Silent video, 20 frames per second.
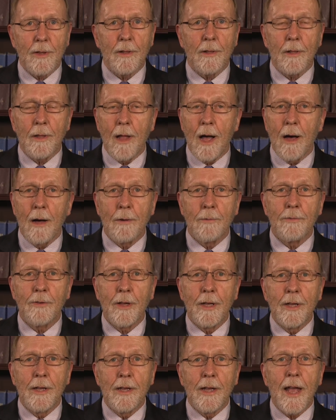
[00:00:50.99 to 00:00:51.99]
love,
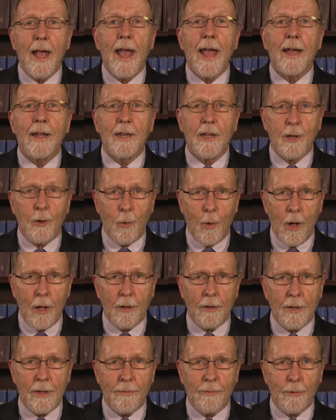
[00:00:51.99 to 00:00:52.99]
and
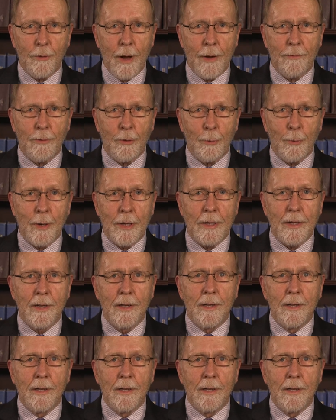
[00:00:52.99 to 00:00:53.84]
equality for everyone.